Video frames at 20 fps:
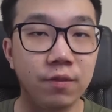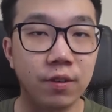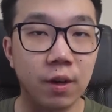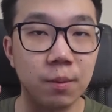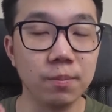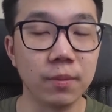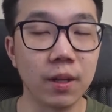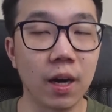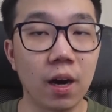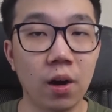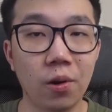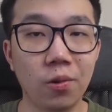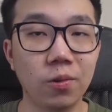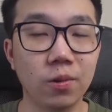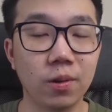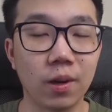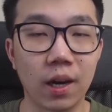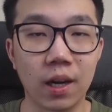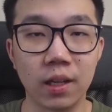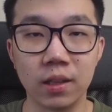From
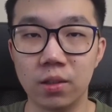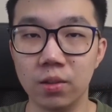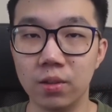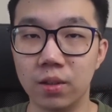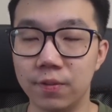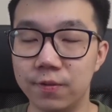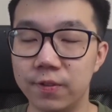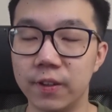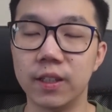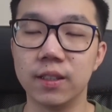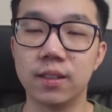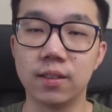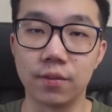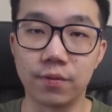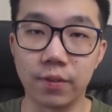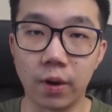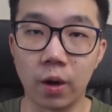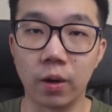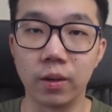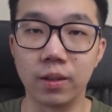now until the 1st
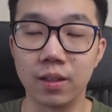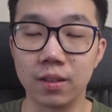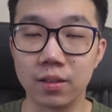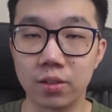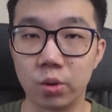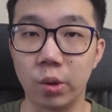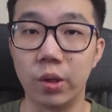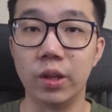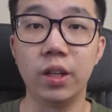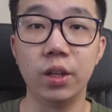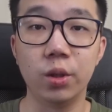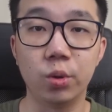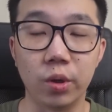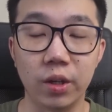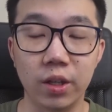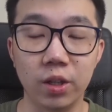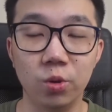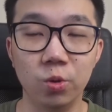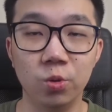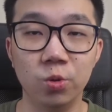of August
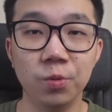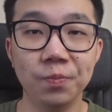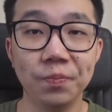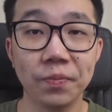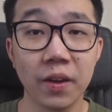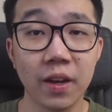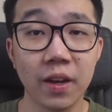2022,